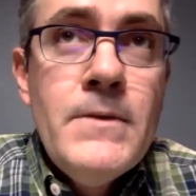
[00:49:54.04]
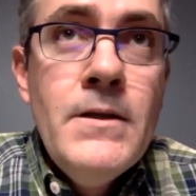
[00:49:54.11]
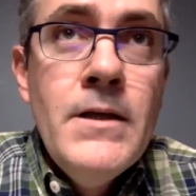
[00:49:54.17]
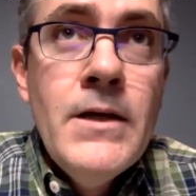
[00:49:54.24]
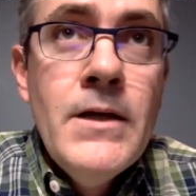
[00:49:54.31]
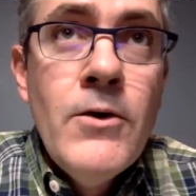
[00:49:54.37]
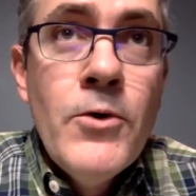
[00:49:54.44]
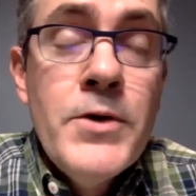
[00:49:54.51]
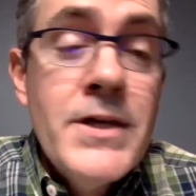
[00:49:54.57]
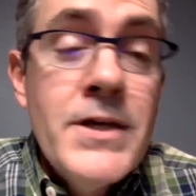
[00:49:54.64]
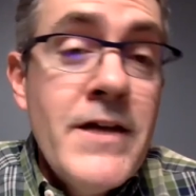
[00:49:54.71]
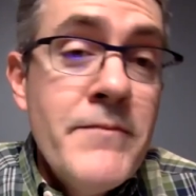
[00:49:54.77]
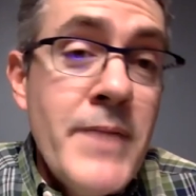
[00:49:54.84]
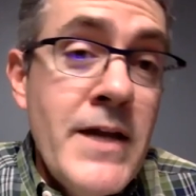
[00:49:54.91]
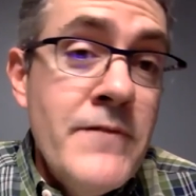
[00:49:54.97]
or you can
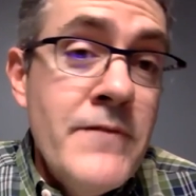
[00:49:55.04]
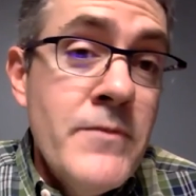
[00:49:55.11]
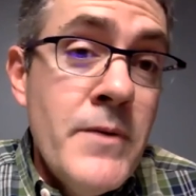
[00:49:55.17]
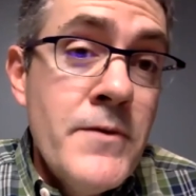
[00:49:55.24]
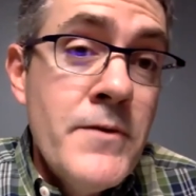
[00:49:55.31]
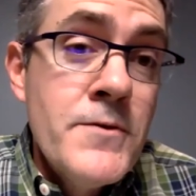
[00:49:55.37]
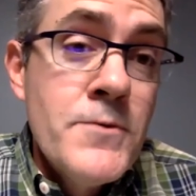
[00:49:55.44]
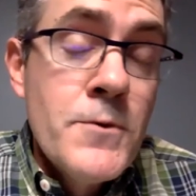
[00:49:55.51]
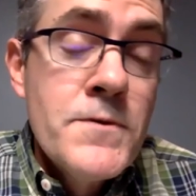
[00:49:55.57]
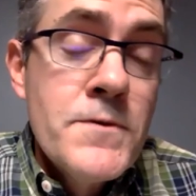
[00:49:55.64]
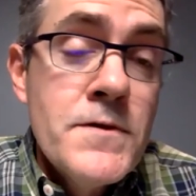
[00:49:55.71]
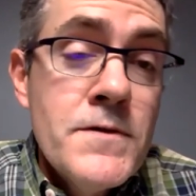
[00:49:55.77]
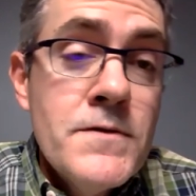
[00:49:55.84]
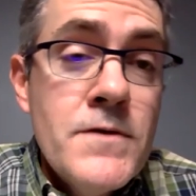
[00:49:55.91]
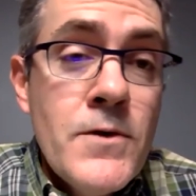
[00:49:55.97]
have pain from other
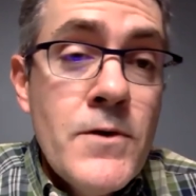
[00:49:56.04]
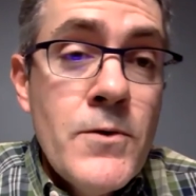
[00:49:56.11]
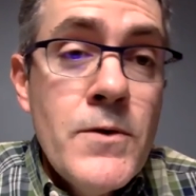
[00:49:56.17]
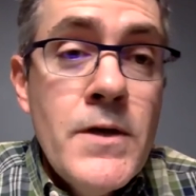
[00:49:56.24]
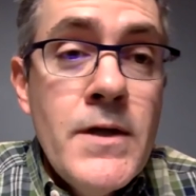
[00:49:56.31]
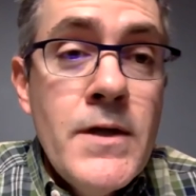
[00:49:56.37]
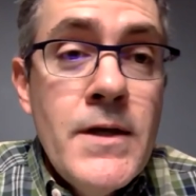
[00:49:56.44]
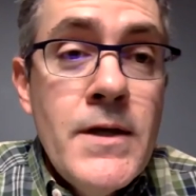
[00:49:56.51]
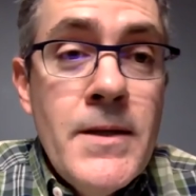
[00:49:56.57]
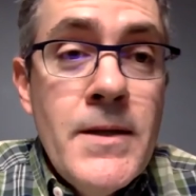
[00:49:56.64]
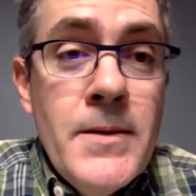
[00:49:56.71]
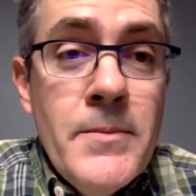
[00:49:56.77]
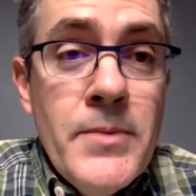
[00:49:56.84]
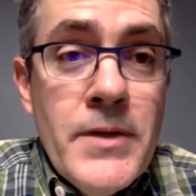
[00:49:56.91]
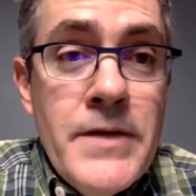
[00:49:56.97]
sources. So,
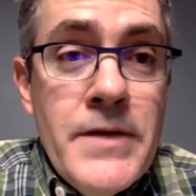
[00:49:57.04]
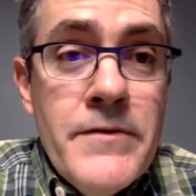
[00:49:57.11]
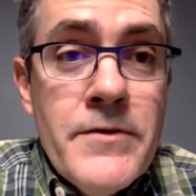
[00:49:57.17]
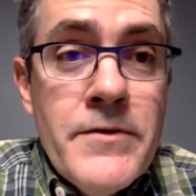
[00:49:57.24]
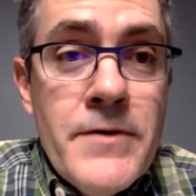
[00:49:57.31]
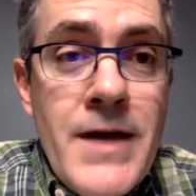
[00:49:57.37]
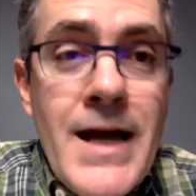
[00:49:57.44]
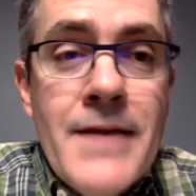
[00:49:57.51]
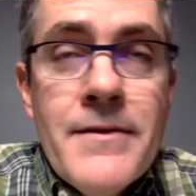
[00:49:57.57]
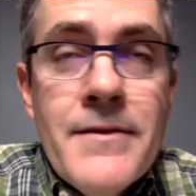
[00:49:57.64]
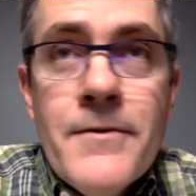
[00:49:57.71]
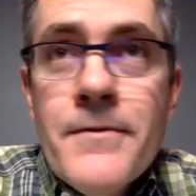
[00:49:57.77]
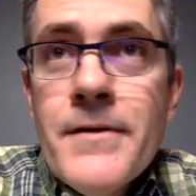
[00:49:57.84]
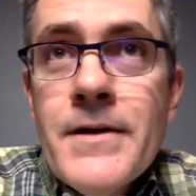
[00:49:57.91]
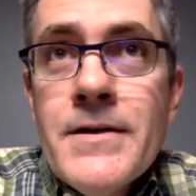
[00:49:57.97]
believe it or not,
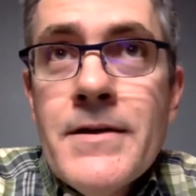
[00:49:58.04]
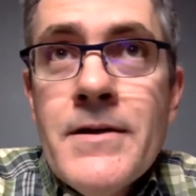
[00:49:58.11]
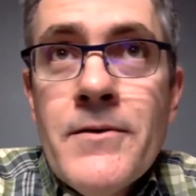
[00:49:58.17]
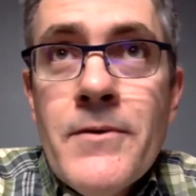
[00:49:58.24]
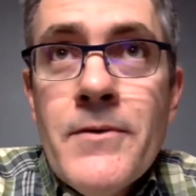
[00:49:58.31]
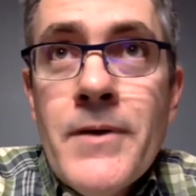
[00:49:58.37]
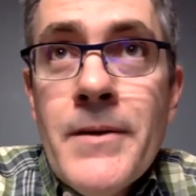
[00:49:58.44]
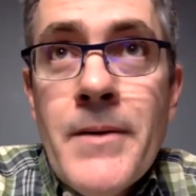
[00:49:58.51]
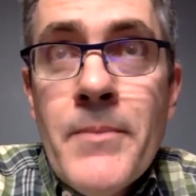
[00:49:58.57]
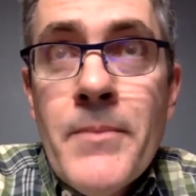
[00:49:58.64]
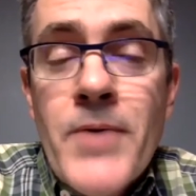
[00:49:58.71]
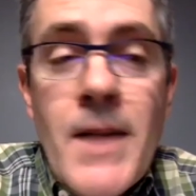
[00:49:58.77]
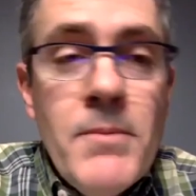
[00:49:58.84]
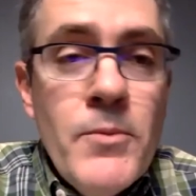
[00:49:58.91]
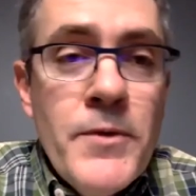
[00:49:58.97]
they you know a, a,
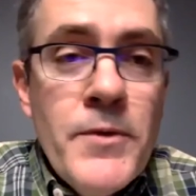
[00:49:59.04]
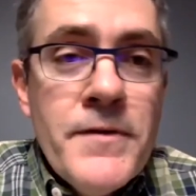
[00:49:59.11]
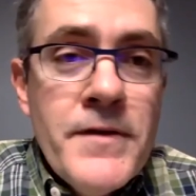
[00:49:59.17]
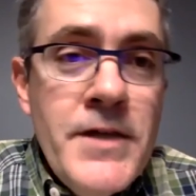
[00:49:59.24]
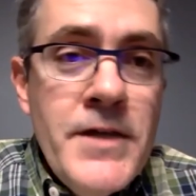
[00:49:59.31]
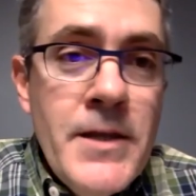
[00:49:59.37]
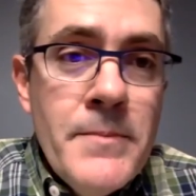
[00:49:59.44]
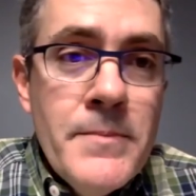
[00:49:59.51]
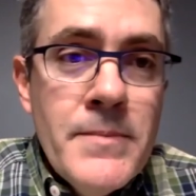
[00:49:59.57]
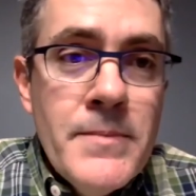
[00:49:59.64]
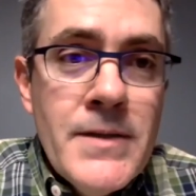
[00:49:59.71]
problem with the hip can